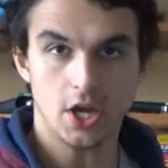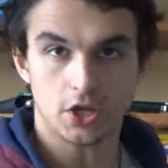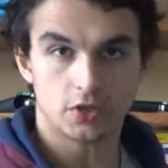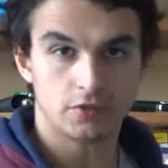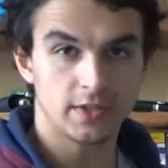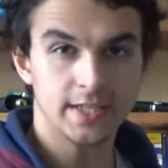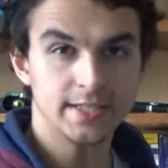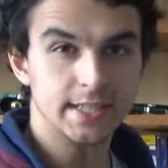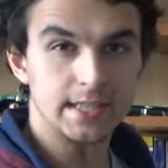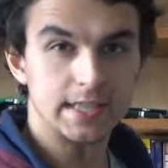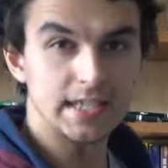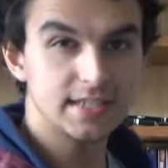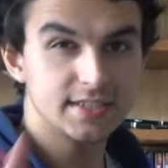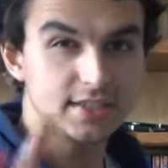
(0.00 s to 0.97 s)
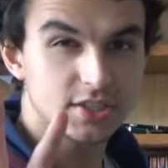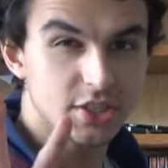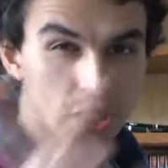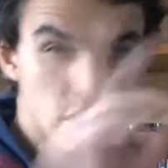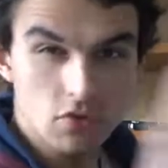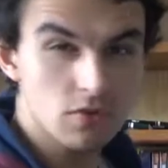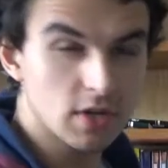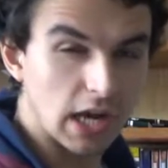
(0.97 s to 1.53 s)
You need at least
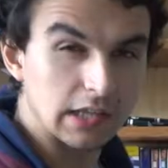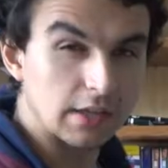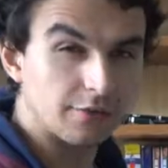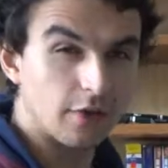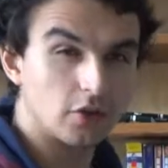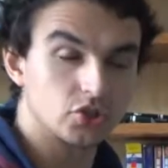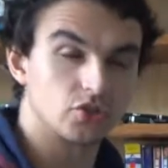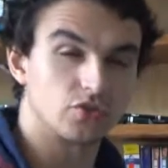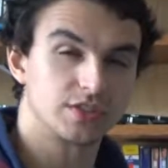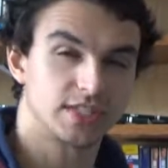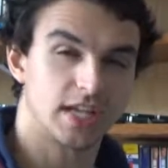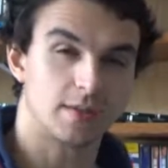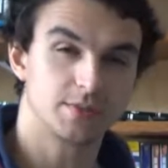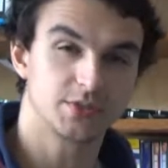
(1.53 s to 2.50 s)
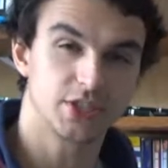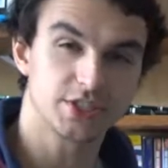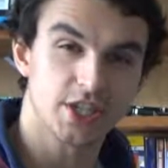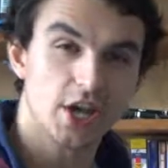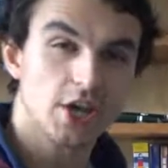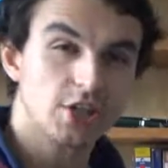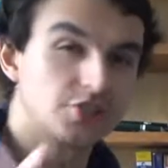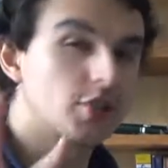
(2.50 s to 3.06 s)
two colour photoreceptors
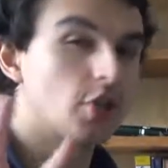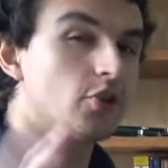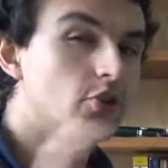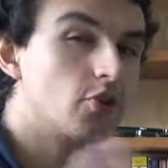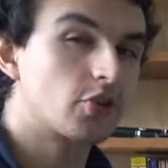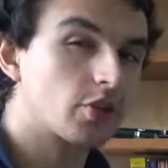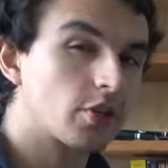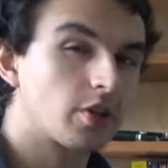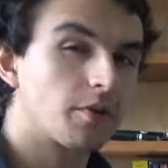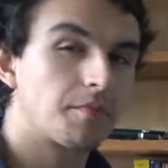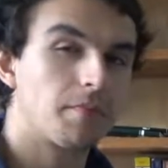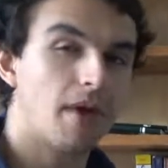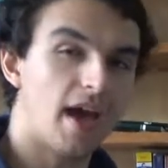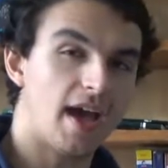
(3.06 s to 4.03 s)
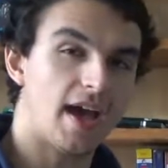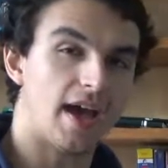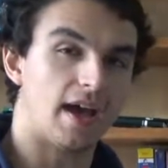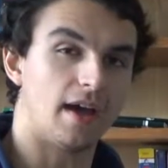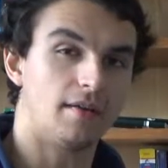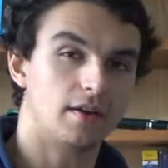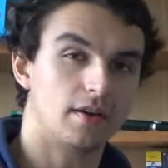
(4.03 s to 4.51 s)
so you can compare.